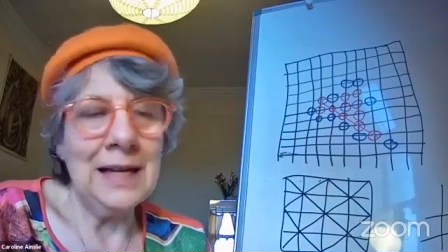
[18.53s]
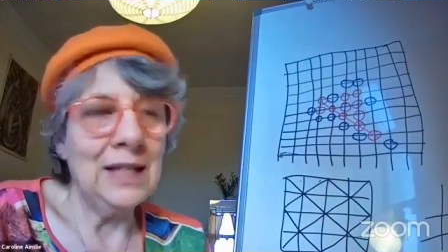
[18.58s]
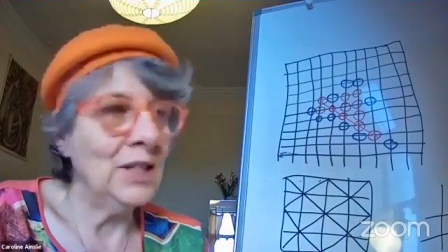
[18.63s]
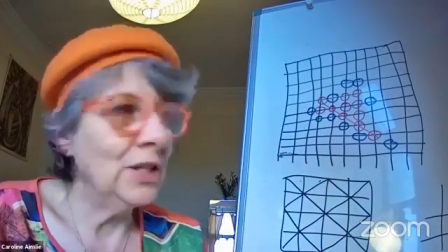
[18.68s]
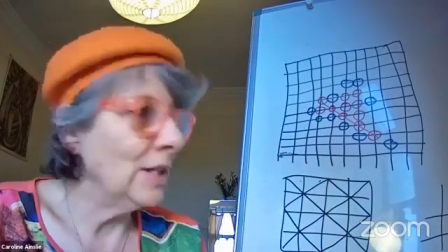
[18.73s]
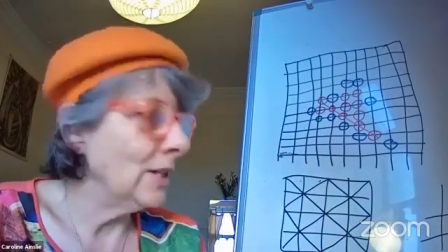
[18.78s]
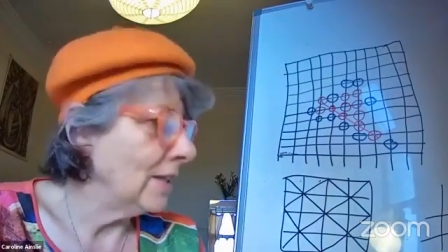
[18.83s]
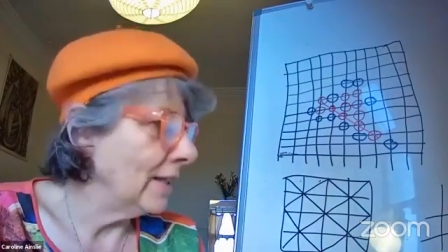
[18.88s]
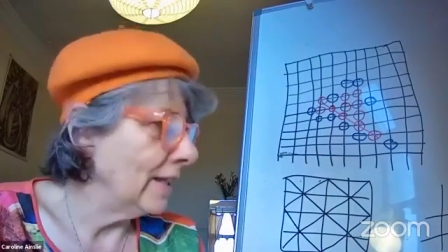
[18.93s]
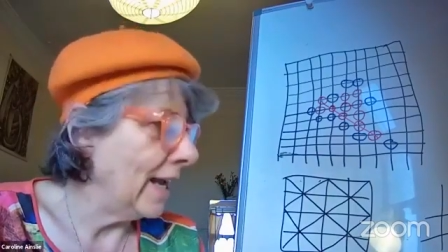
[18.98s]
It's
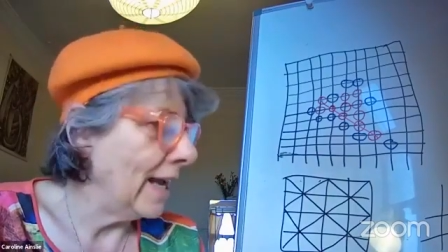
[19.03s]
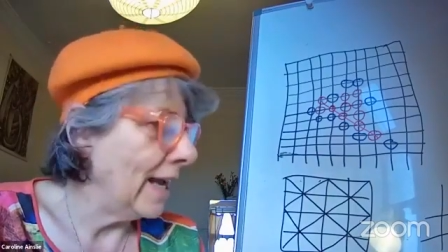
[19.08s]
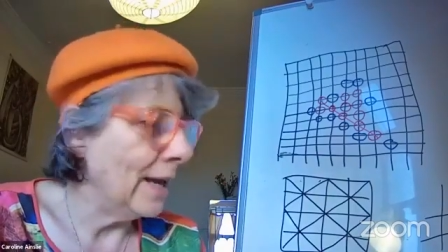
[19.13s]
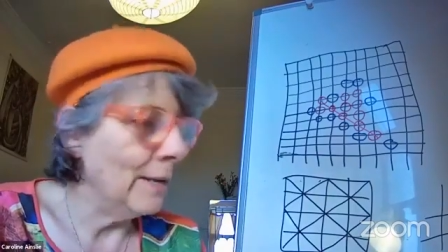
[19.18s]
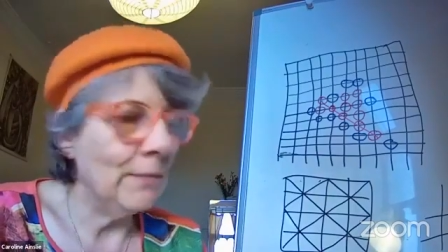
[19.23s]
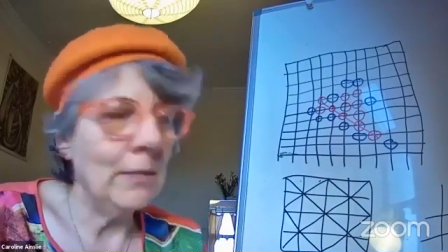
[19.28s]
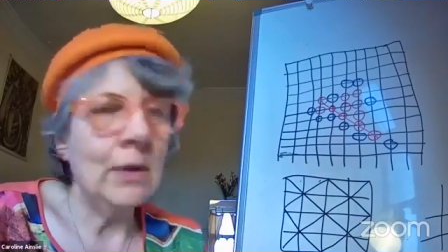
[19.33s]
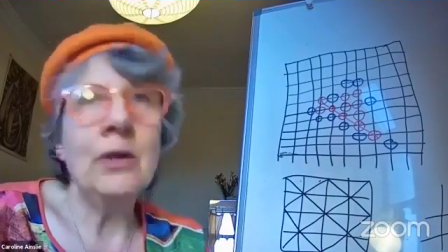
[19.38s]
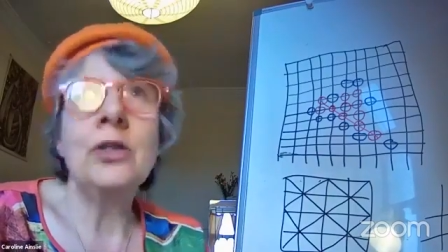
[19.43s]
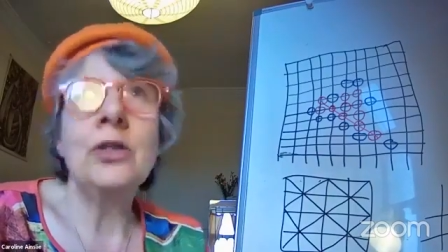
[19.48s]
just a
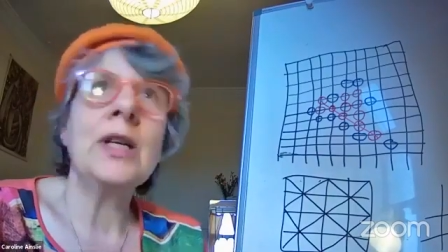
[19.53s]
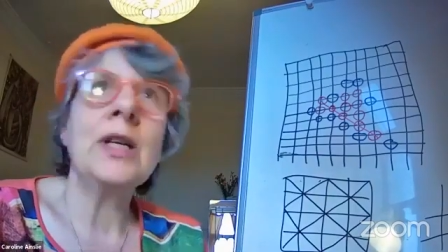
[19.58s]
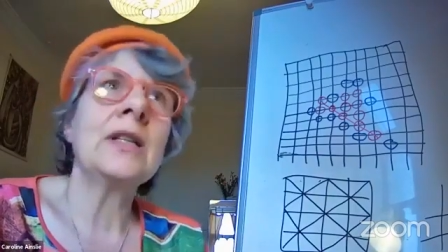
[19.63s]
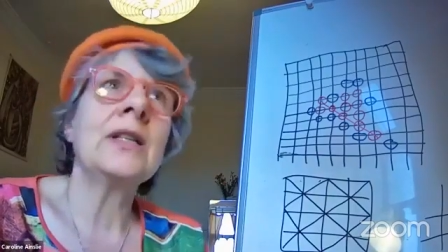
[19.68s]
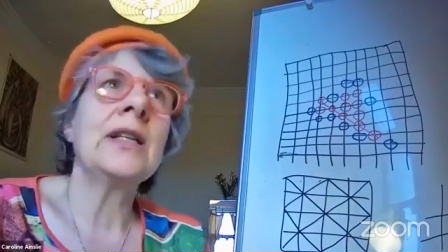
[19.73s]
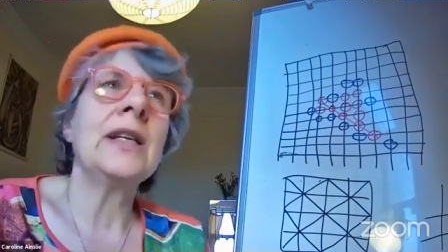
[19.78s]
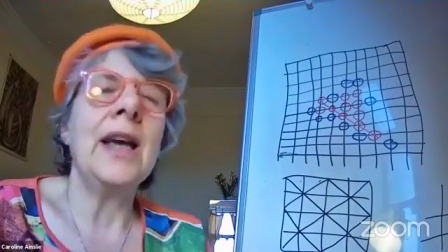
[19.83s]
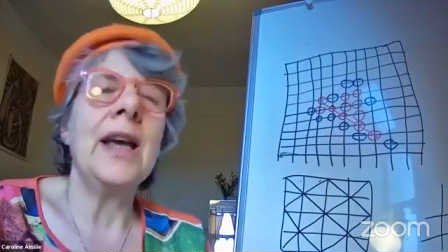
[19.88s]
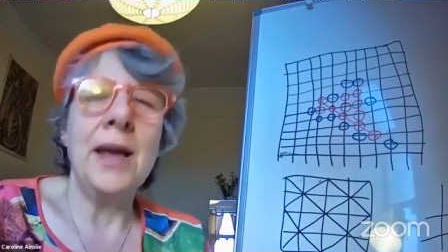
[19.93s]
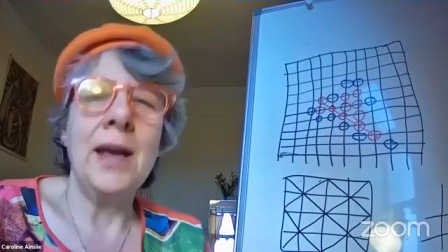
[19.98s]
game,
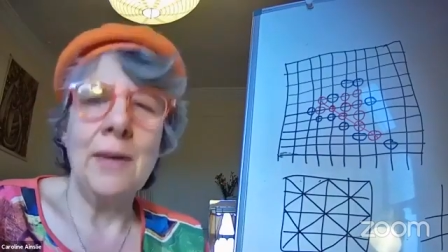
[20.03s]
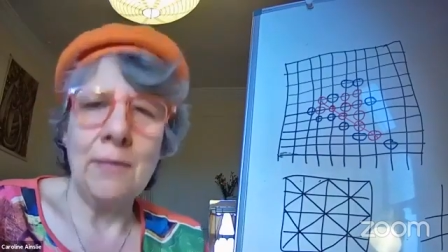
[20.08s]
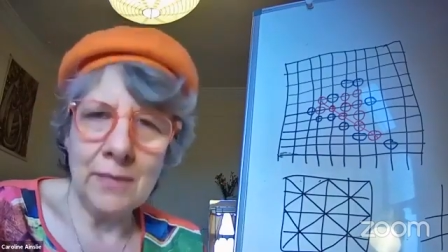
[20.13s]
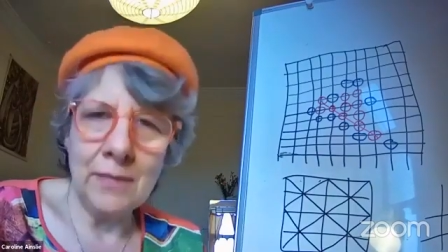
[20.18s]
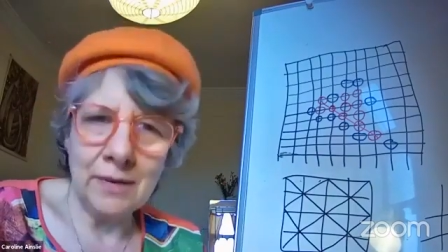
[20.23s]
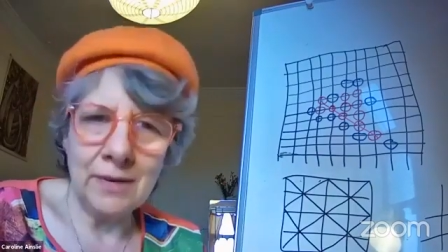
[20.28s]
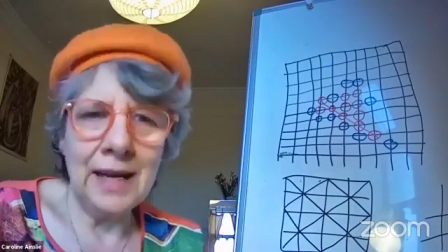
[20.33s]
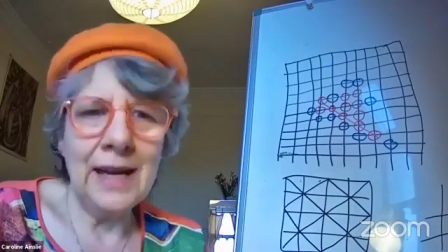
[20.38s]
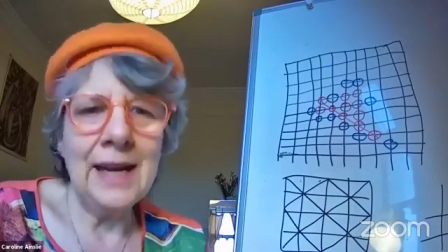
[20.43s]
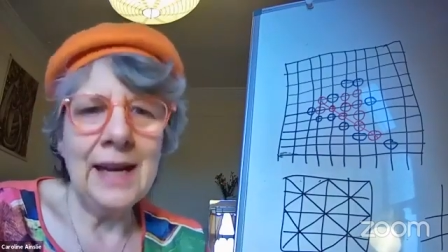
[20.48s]
just a
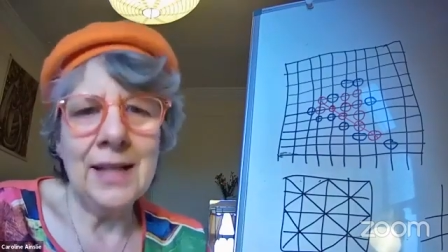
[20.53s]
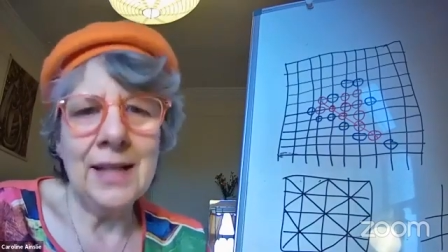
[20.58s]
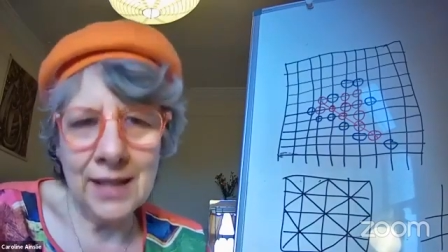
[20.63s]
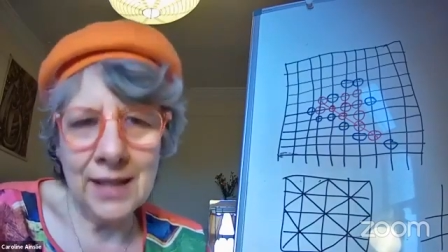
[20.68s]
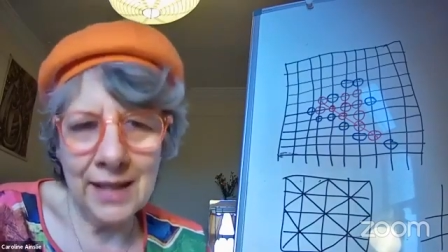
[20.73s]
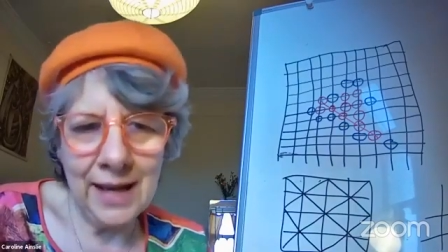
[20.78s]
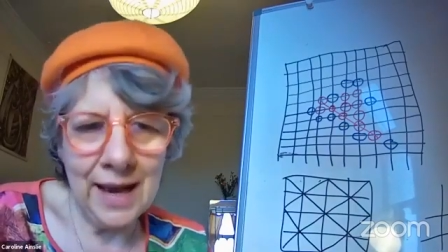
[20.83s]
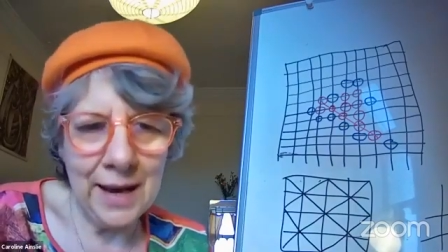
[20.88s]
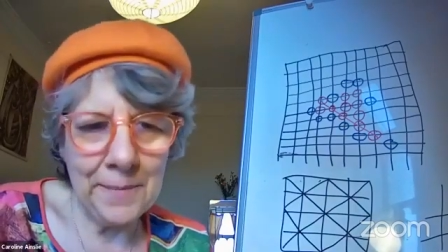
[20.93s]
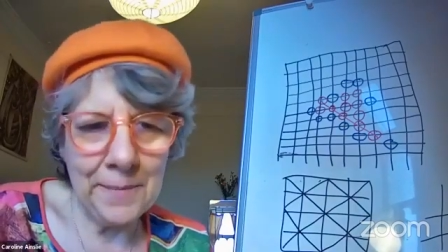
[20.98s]
game. It's a
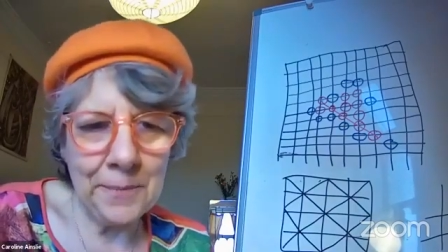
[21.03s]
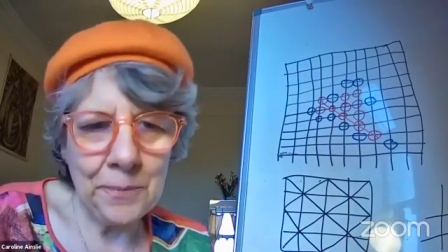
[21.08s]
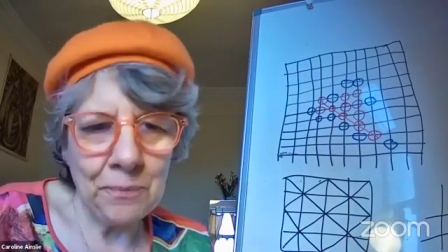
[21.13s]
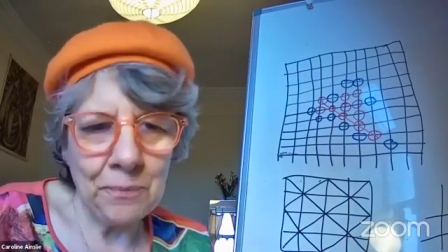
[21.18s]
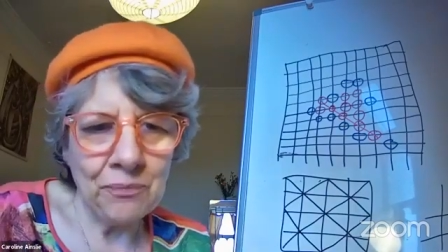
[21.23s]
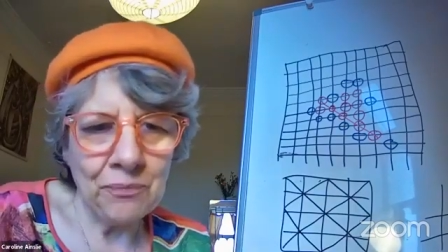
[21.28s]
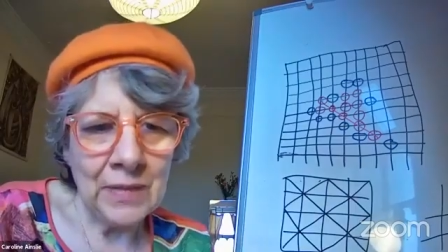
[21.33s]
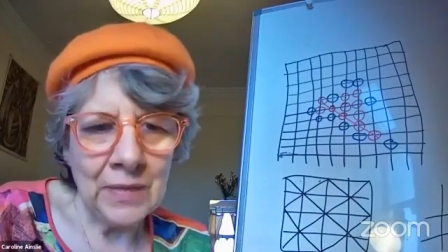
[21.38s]
game.